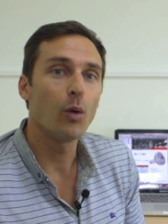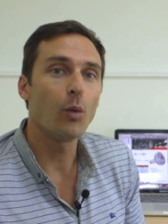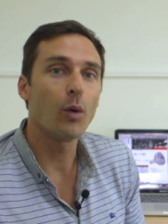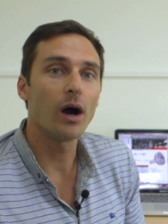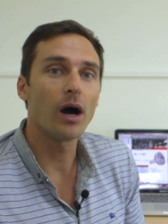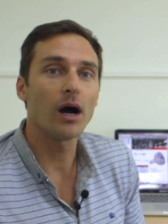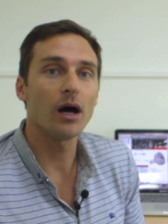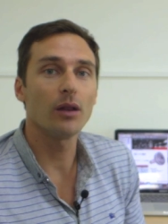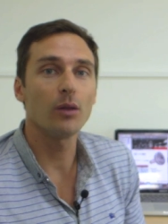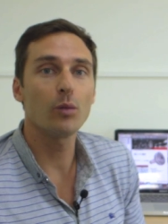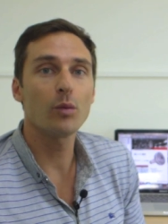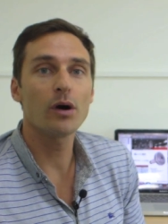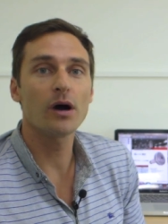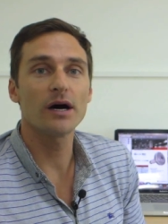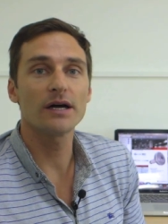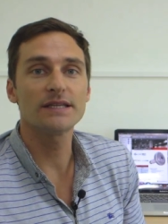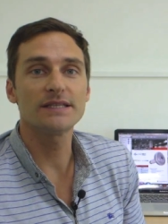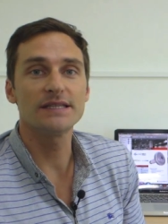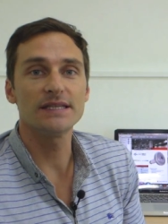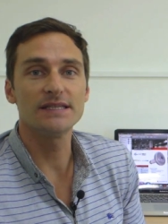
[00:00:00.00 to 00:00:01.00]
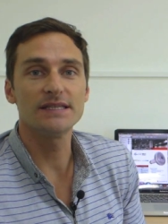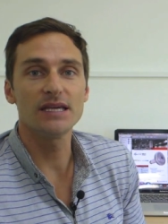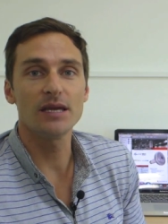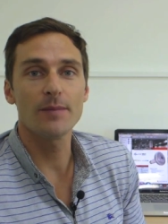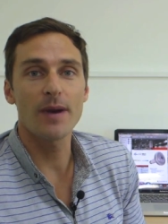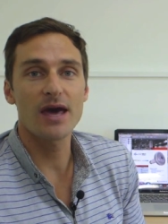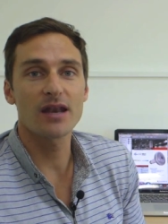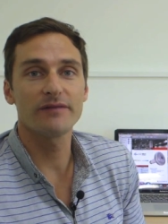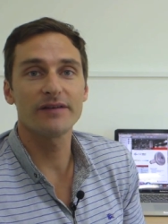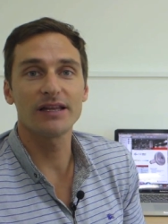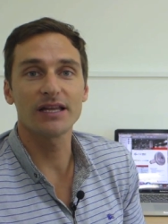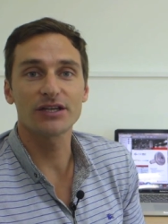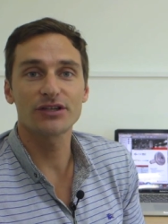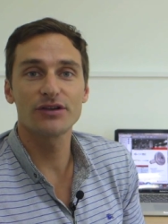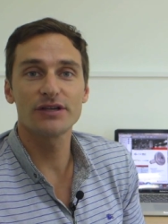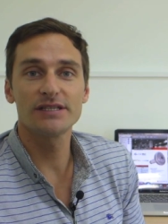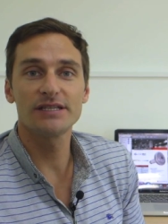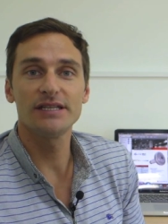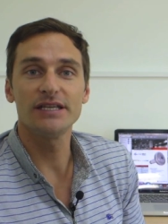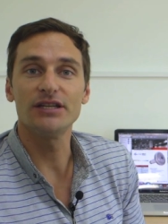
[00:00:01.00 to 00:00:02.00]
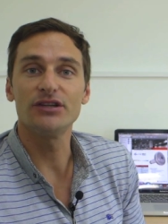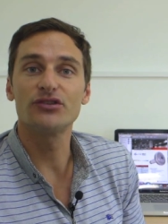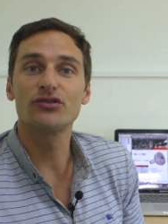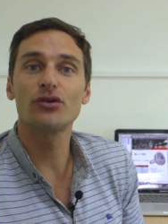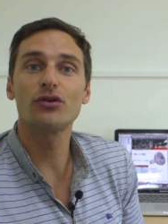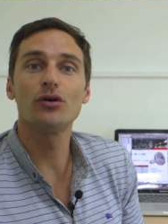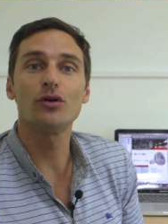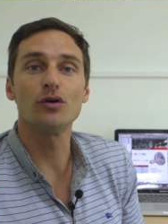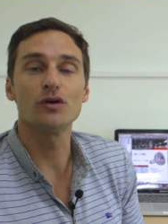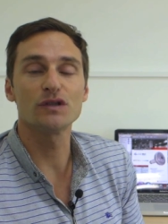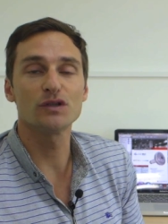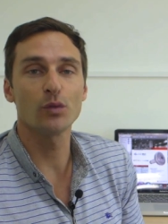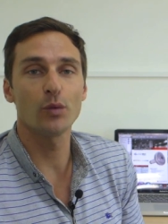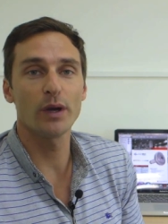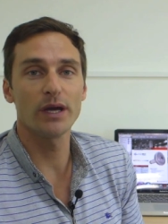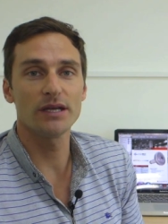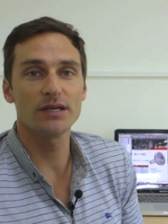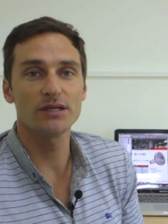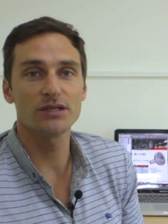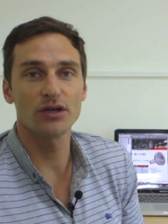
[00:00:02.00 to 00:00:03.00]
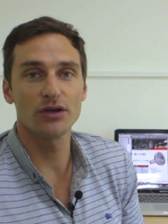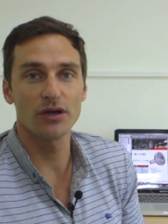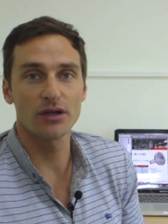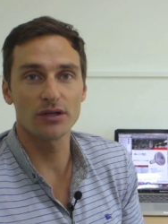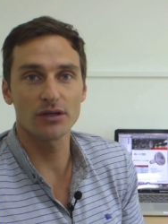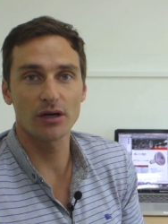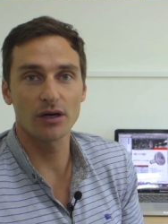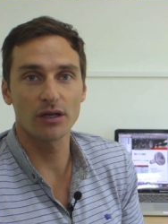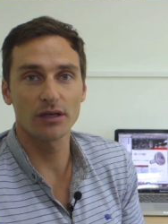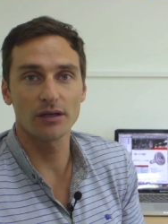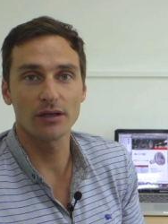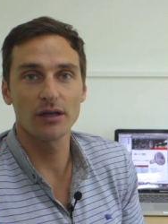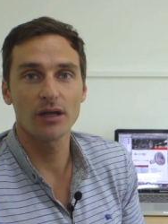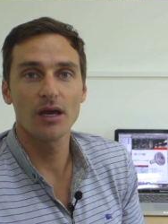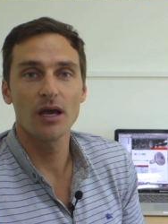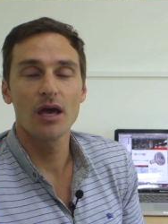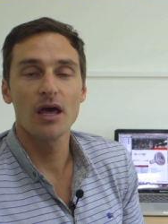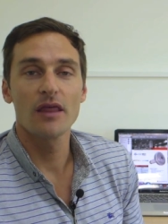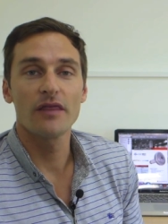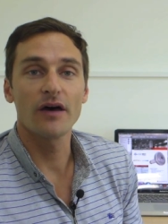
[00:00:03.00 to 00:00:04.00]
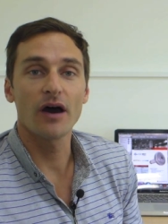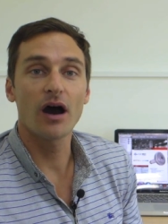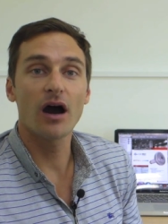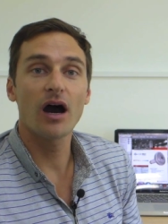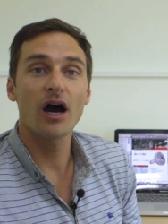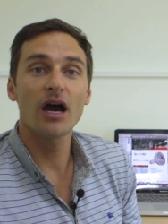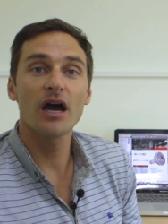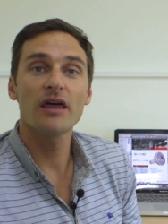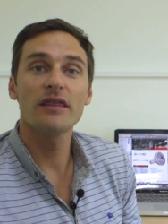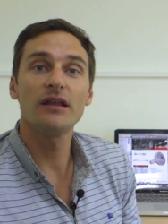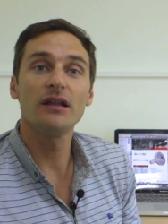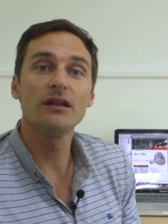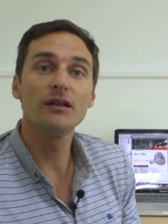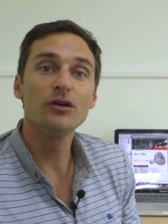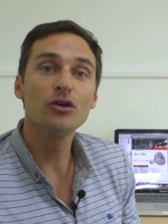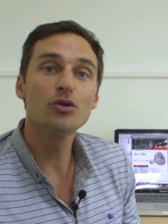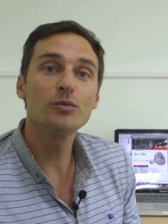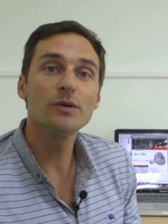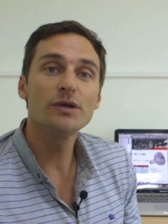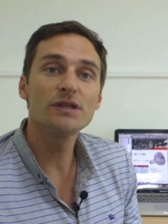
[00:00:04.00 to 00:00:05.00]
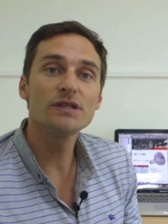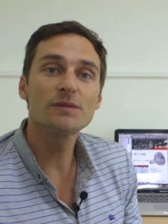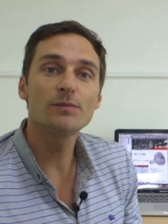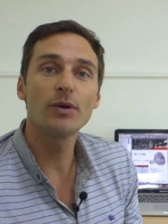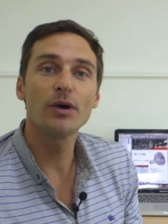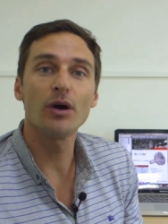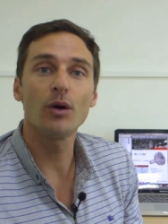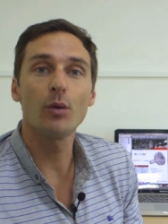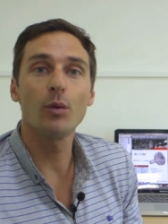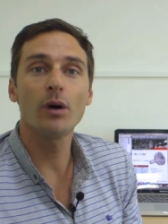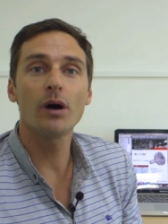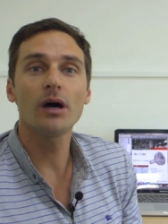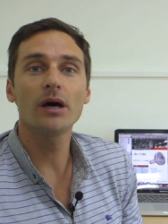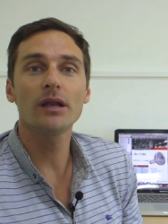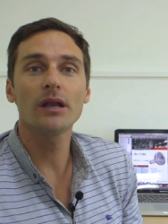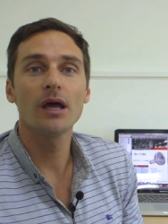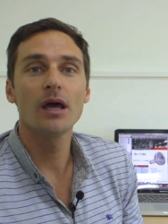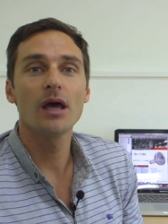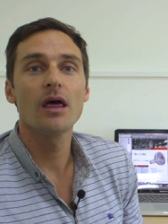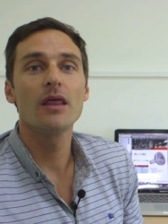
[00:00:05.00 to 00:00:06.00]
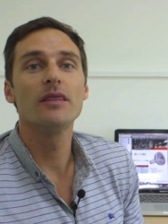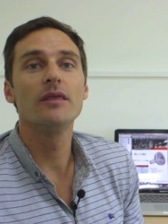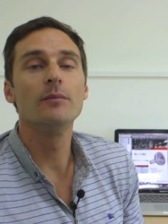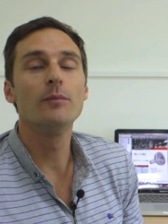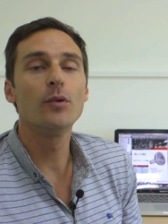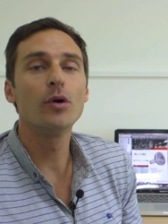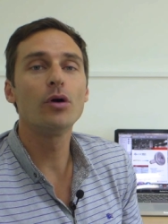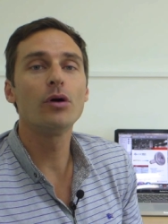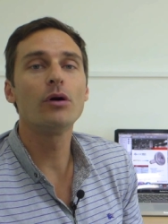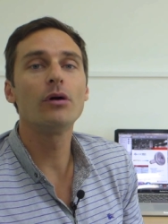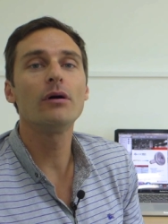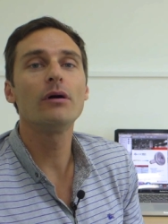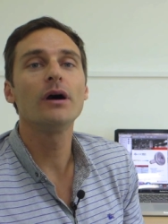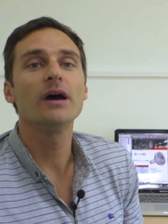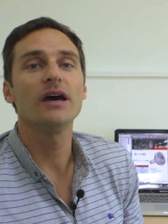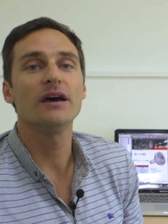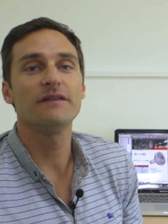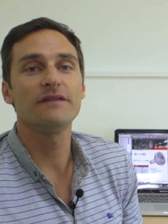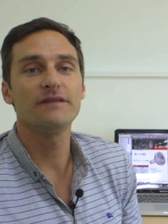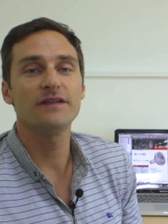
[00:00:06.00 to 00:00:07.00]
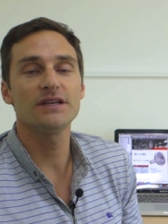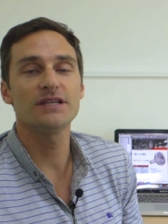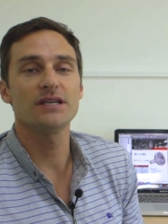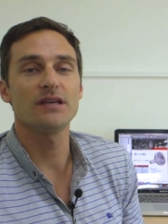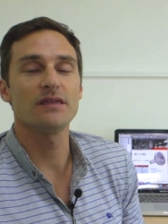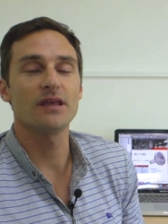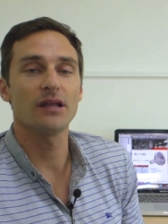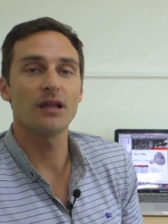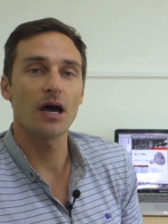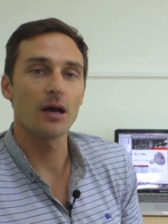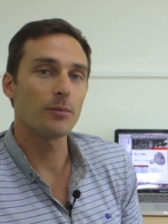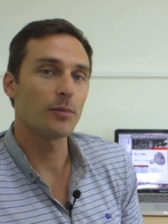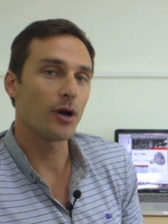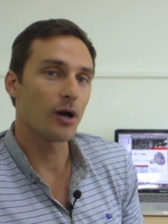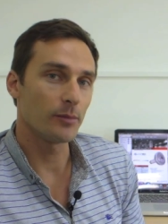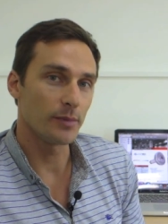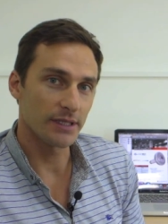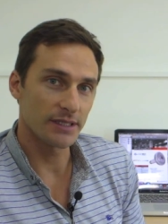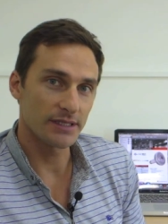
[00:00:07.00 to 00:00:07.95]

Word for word: while watts is the amount of electricity it draws when turned on. The higher the lumens per watt, the more efficient the light bulb